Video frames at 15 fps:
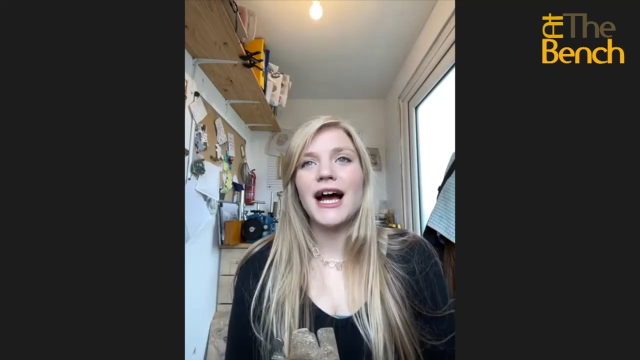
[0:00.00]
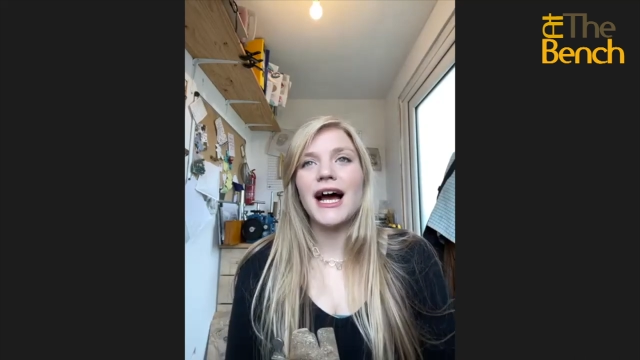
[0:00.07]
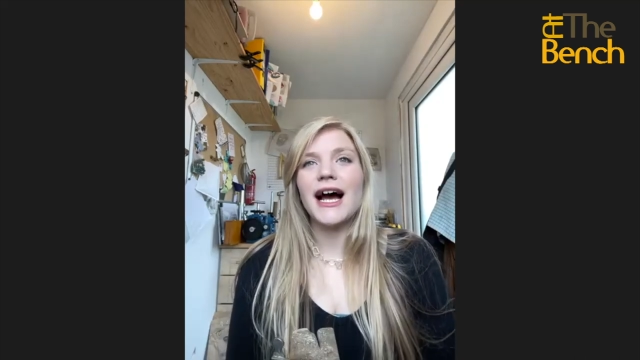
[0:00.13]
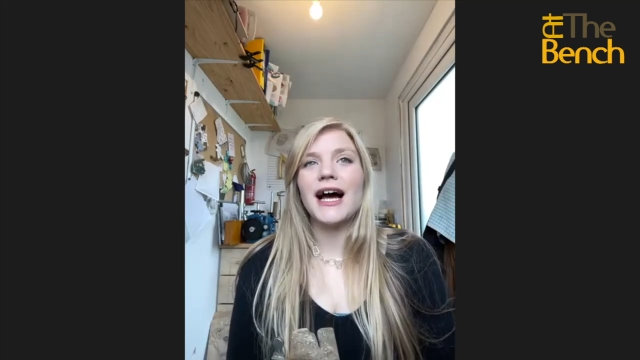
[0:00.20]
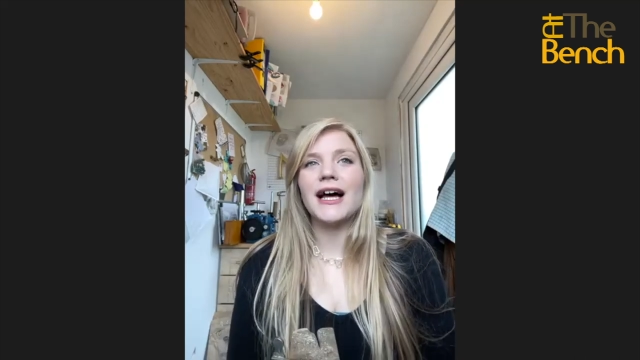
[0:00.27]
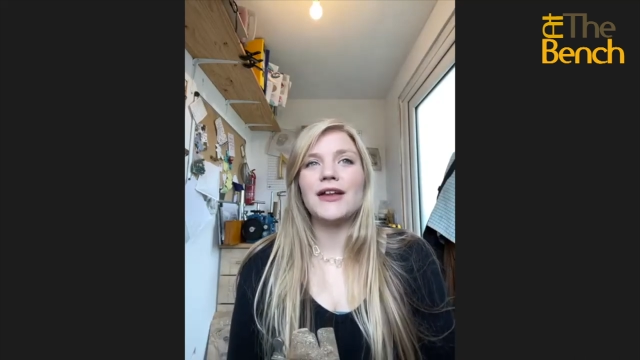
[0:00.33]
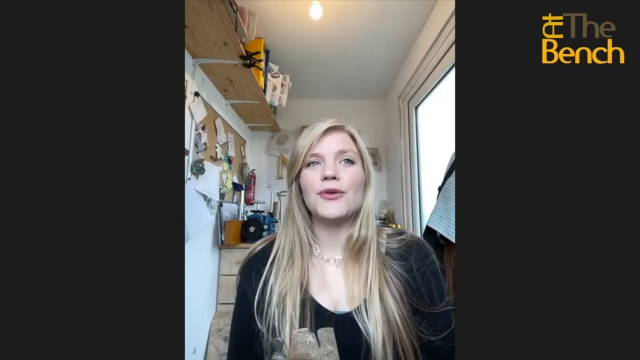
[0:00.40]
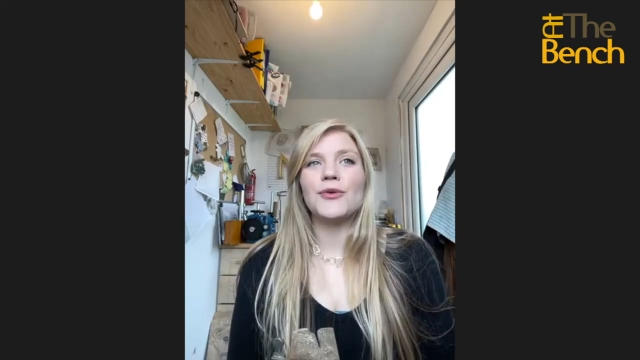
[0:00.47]

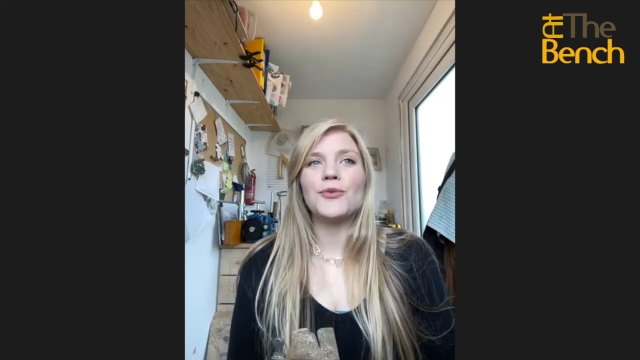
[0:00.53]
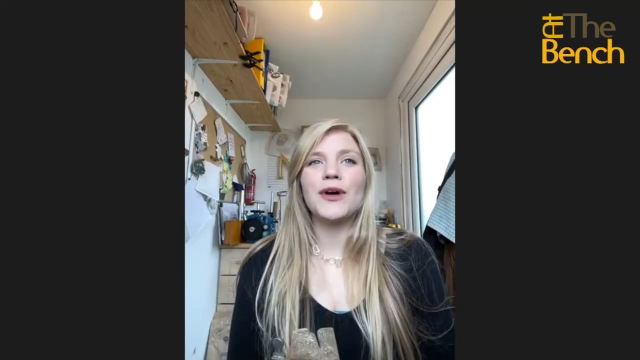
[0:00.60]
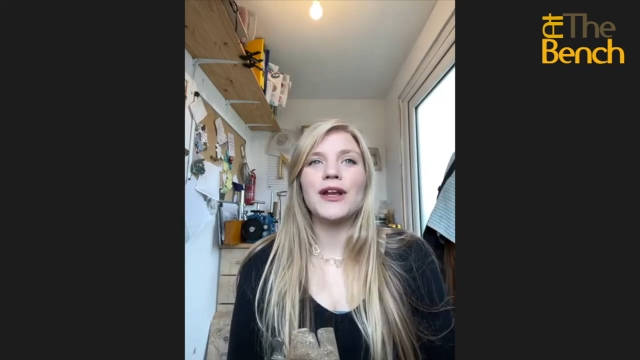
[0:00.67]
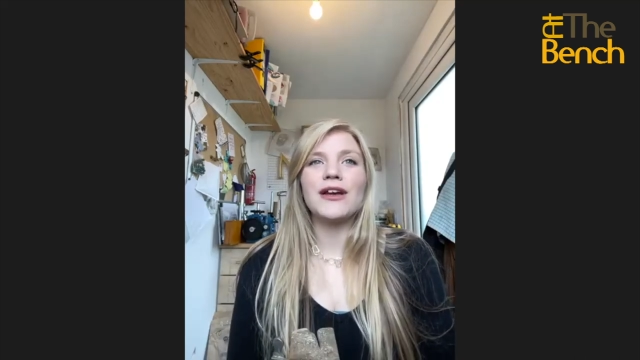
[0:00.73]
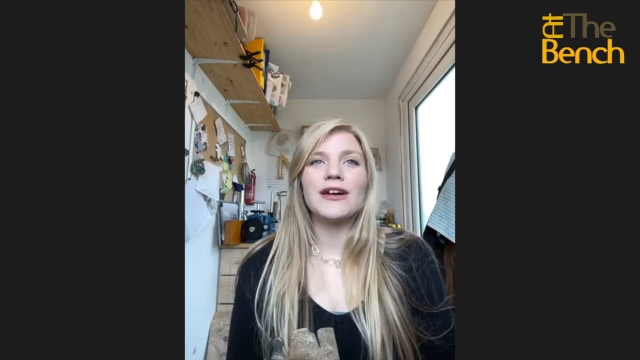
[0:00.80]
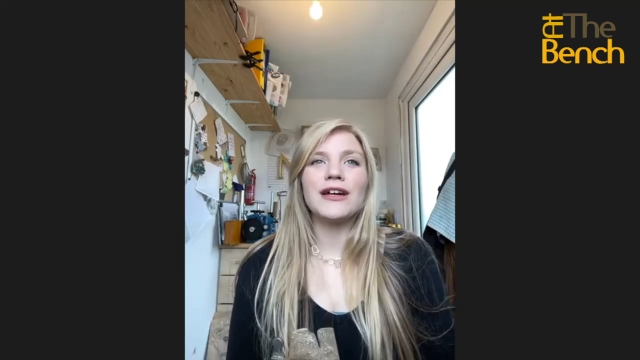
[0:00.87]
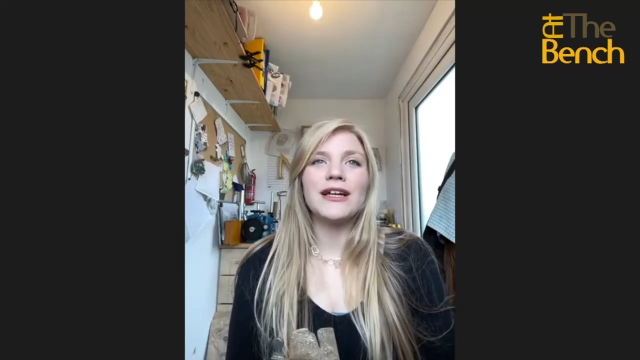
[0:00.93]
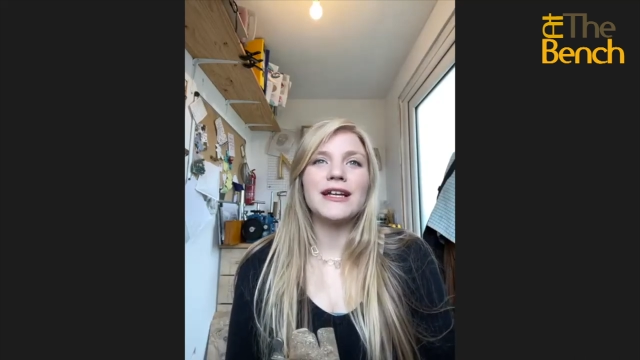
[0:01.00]
and when
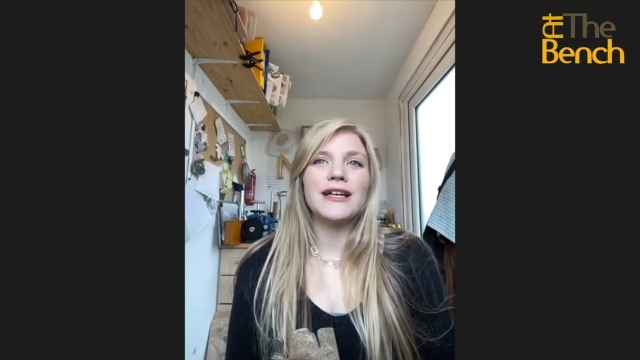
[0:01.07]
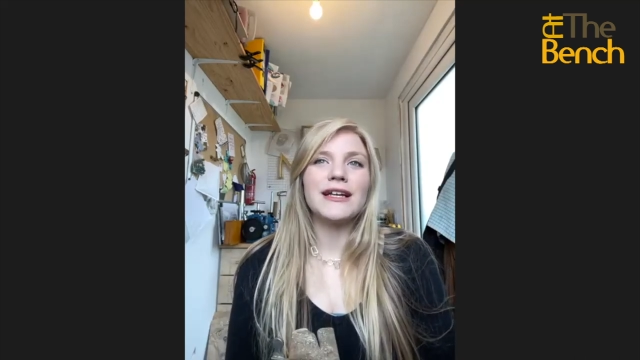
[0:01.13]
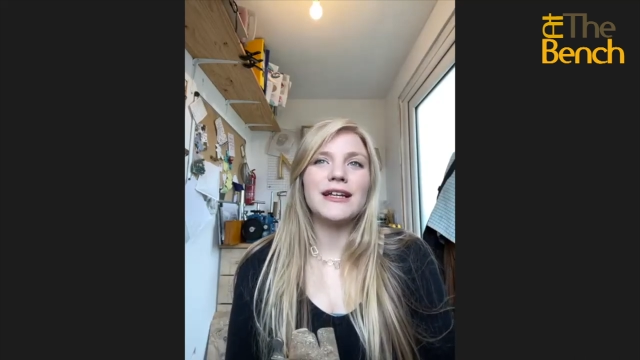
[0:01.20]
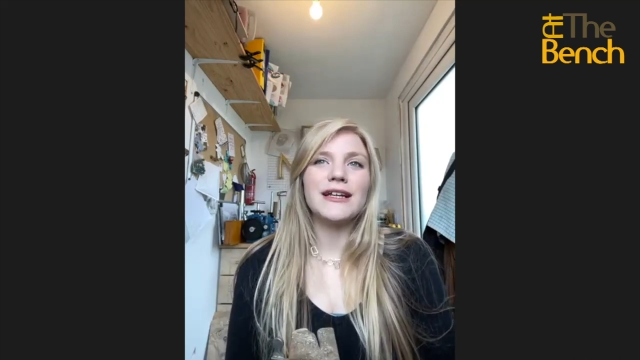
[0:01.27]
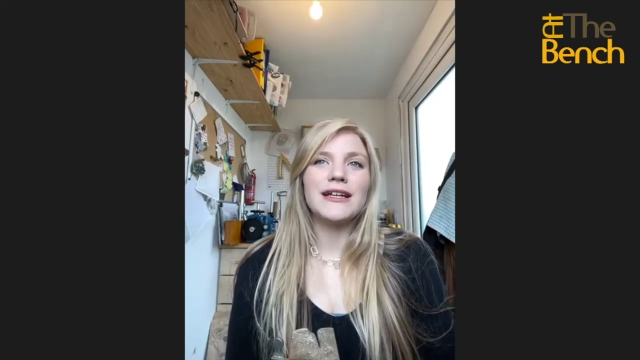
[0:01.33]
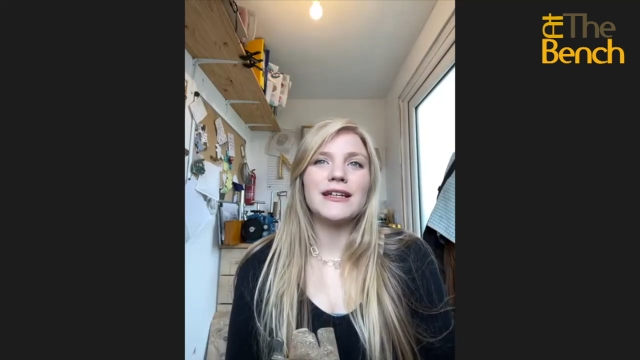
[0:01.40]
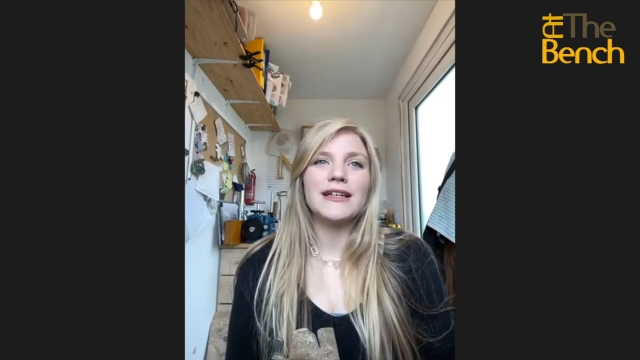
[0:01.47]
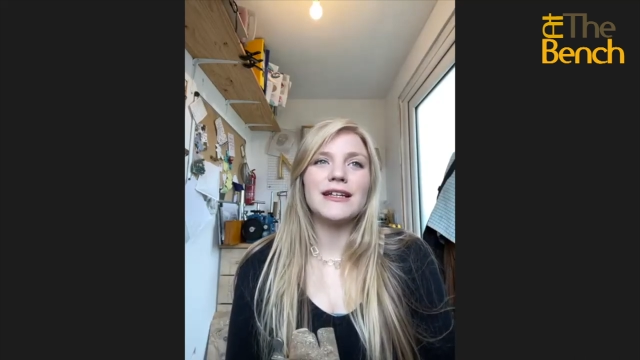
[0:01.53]

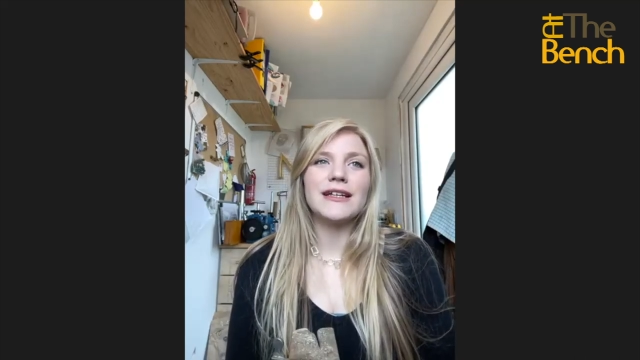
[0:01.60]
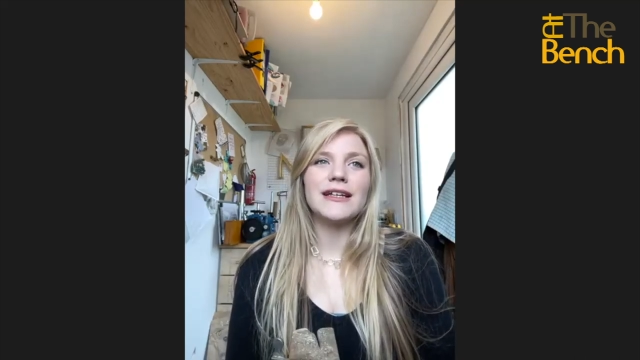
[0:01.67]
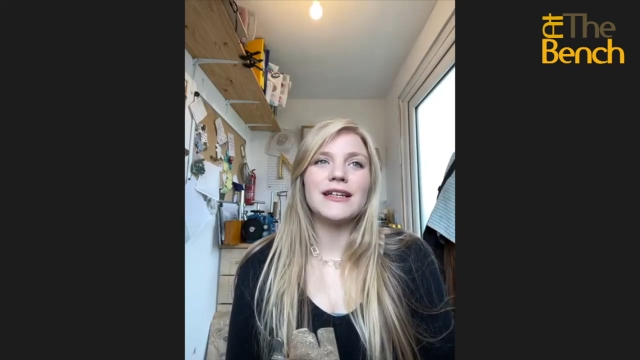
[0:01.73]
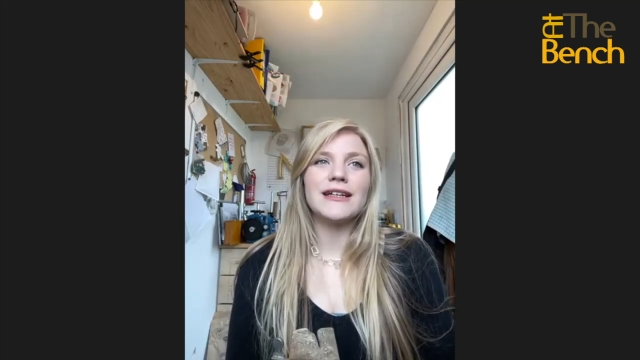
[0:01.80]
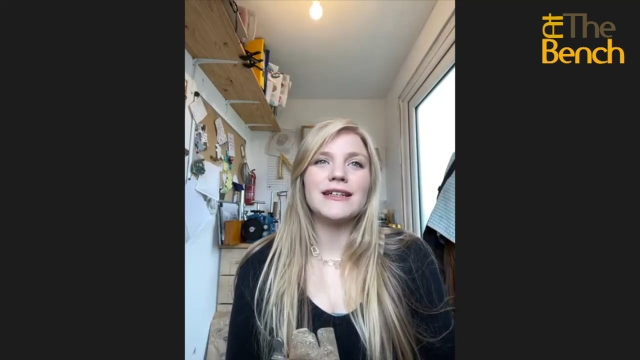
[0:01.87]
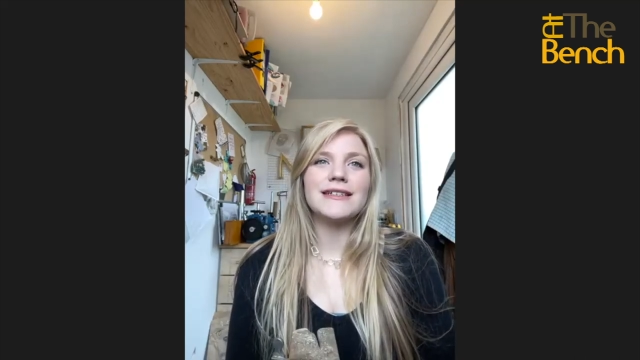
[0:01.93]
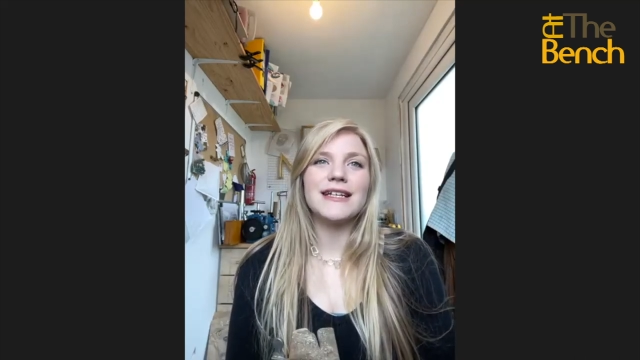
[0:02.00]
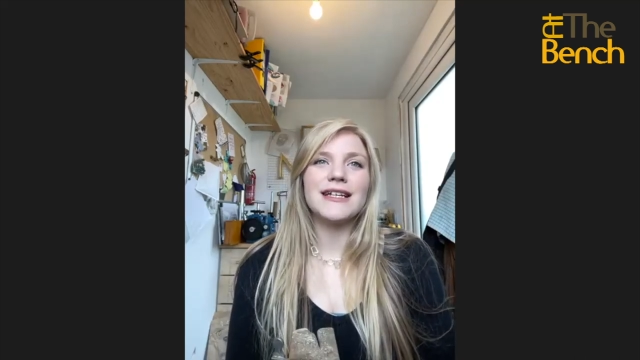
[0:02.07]
I
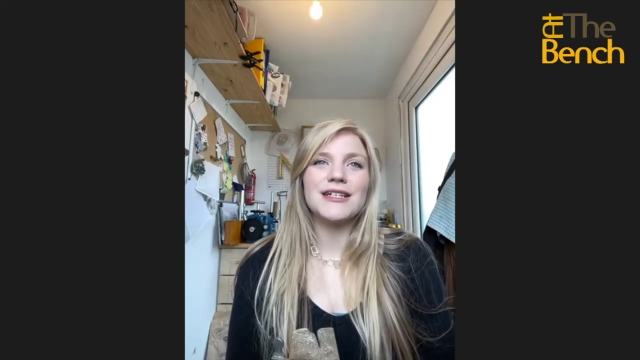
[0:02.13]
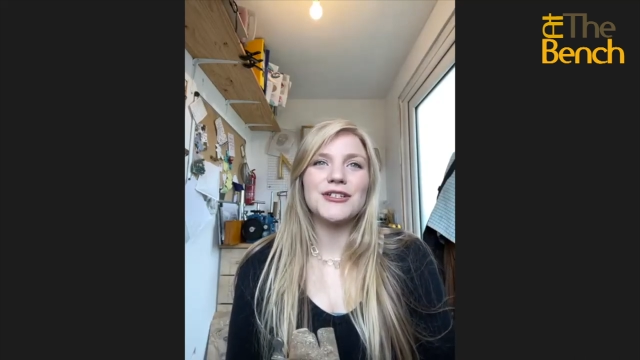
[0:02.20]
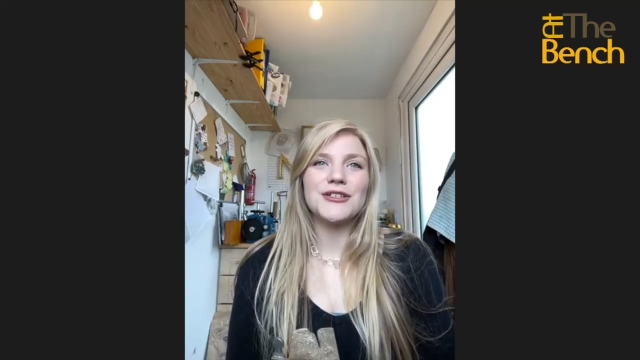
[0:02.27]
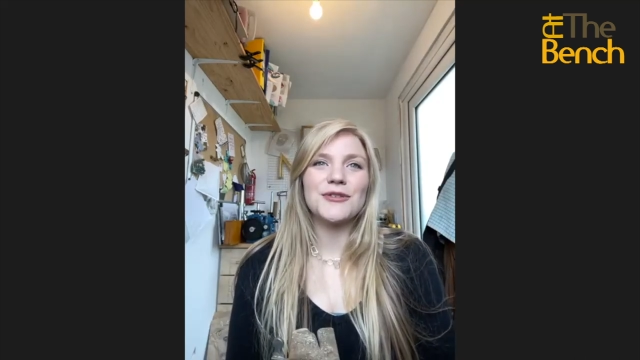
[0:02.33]
teach